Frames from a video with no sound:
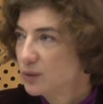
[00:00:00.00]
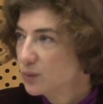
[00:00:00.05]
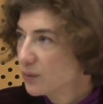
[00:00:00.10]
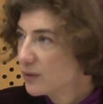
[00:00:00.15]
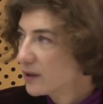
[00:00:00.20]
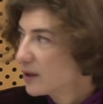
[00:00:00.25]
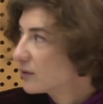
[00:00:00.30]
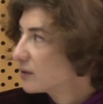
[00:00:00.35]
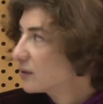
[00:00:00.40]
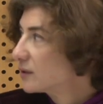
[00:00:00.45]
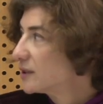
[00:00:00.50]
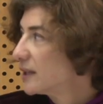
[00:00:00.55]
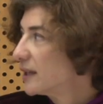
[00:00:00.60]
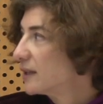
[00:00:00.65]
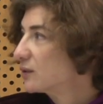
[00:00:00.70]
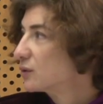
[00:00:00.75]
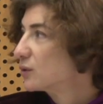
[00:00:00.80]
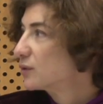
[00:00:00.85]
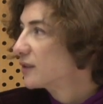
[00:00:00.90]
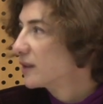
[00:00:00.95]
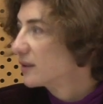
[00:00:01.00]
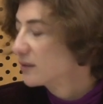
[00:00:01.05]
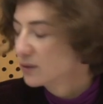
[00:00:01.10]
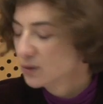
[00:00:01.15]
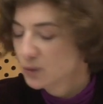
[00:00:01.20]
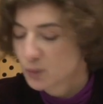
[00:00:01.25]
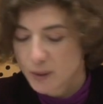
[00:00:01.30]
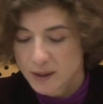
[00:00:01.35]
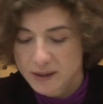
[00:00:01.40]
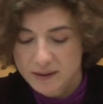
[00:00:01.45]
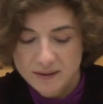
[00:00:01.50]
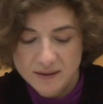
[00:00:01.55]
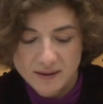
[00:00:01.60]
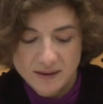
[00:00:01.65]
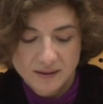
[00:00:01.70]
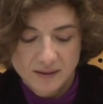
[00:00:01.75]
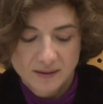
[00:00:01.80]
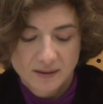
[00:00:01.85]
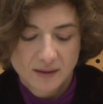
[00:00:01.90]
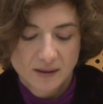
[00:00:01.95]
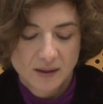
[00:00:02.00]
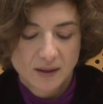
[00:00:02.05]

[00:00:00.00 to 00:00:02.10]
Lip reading: 2010-2020,